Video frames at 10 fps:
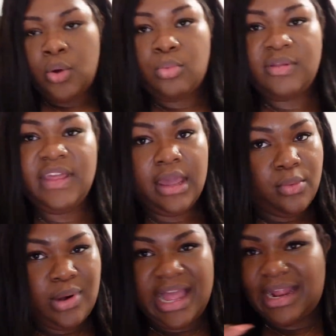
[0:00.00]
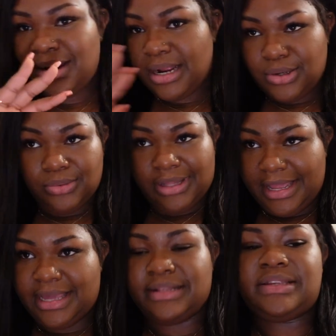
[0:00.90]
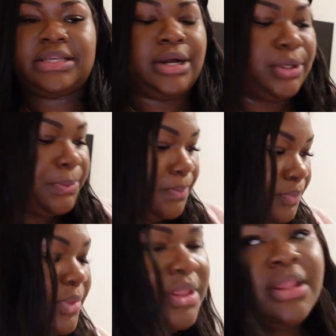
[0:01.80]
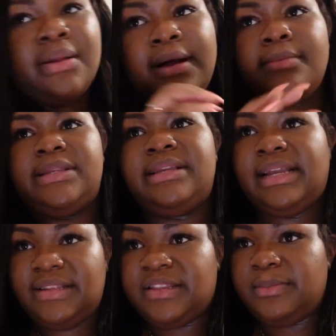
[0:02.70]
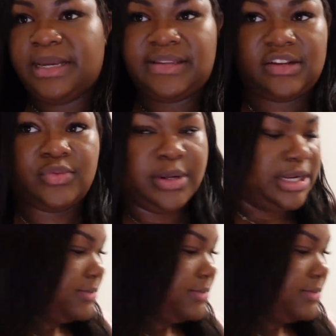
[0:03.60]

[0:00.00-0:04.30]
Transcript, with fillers: when they get wet and I don't like it. So I'm sticking to the basics when it